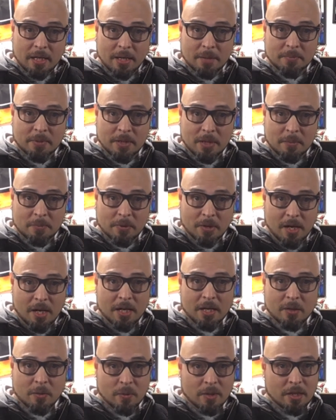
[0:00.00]
up their
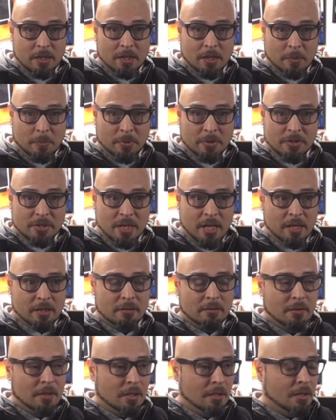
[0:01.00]
product 100%.
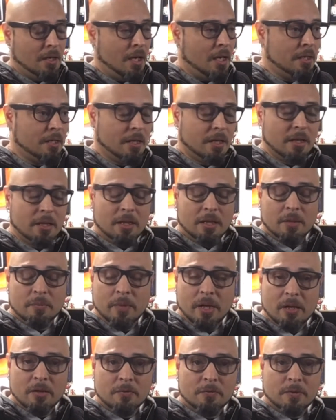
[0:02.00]
I got an
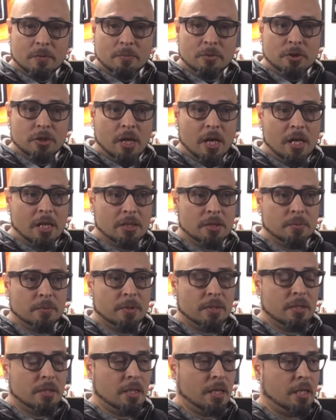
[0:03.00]
email from Josh
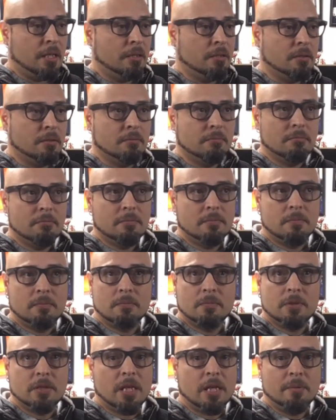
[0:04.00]
within
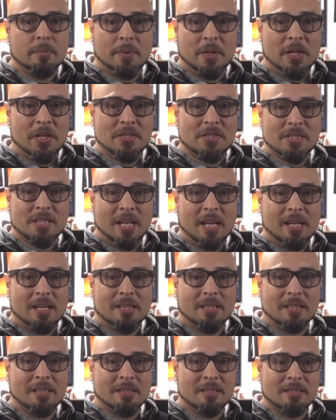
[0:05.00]
10 minutes,
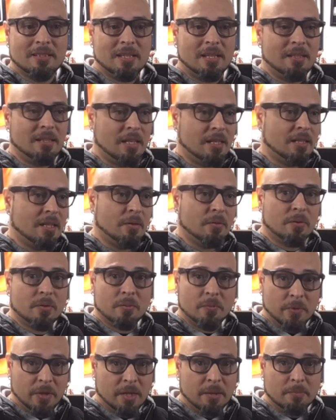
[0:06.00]
and he said that they were
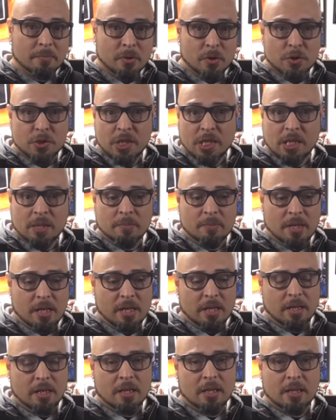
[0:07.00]
reimbursing
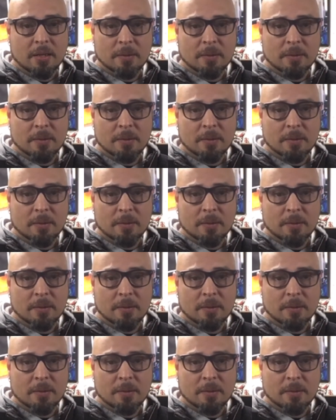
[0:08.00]
my